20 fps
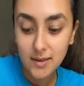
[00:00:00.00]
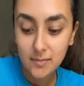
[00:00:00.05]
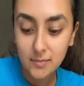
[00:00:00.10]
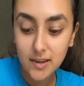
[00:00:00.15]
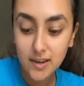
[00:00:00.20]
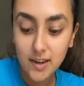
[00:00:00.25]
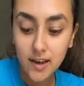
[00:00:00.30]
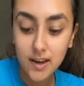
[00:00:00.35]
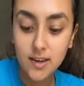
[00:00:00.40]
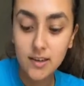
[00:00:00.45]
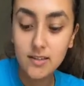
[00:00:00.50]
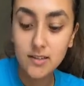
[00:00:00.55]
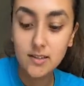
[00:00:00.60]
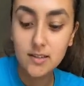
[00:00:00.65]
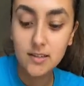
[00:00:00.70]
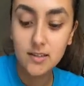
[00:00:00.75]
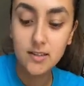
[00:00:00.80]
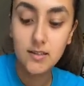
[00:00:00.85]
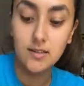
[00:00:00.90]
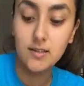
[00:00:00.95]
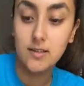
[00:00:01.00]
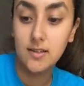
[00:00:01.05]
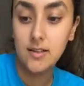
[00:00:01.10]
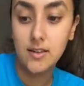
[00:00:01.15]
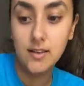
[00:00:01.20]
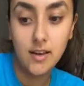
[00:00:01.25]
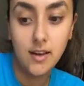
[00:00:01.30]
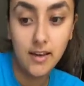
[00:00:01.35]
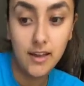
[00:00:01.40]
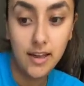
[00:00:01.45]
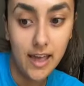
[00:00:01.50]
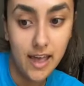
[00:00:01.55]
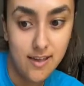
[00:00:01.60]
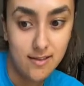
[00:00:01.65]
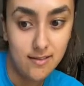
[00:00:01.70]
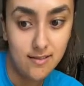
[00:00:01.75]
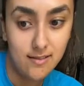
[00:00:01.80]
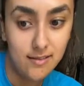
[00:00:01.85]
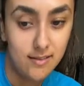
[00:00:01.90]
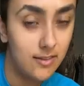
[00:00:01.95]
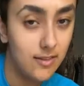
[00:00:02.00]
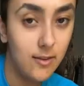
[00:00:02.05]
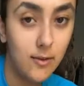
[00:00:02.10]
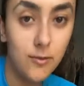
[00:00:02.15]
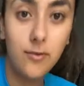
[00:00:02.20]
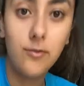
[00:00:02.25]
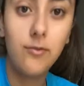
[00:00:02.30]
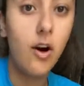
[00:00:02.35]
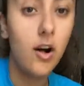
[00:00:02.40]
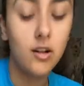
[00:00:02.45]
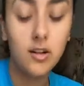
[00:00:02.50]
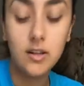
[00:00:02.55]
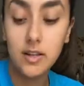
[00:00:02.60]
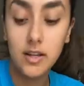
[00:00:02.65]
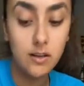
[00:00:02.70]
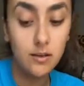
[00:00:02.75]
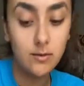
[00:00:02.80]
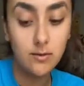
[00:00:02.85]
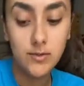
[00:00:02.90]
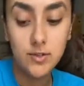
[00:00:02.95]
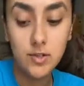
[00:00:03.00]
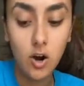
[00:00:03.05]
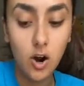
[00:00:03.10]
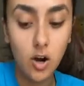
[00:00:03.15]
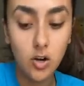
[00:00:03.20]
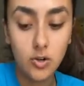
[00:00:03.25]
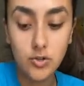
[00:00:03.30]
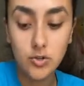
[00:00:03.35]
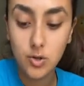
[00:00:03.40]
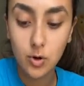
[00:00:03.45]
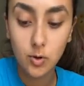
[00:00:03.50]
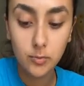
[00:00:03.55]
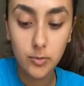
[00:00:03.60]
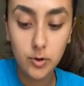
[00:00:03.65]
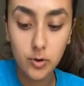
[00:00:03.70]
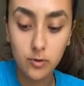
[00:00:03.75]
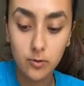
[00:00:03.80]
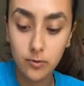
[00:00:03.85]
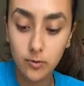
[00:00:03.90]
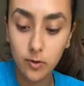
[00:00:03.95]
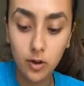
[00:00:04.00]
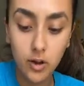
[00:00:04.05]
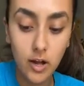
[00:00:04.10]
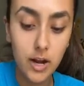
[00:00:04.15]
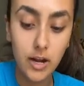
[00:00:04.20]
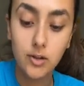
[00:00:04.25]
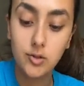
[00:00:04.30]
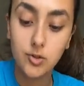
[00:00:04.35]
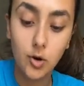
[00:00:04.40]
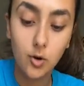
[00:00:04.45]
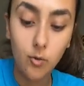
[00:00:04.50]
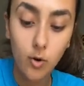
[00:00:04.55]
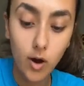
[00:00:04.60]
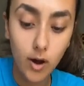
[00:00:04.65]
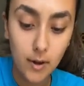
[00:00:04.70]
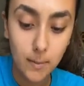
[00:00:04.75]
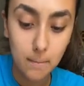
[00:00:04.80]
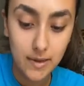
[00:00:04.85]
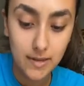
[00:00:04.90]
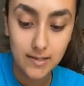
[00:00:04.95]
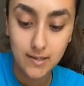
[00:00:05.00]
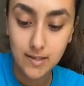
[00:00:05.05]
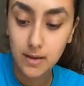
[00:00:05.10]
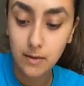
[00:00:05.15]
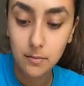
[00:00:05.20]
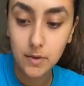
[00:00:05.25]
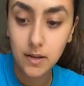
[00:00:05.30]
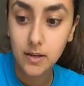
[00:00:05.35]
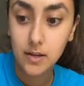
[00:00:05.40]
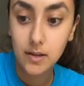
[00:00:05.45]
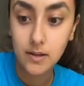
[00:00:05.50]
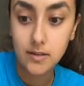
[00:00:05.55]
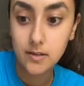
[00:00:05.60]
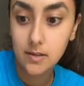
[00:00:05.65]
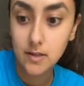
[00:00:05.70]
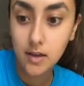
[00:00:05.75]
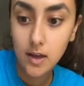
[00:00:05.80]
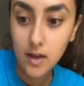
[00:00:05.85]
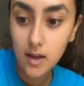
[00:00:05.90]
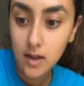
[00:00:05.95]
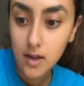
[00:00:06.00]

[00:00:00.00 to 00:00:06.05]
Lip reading: because, again, the fall leaves are so beautiful and I don't want to miss it because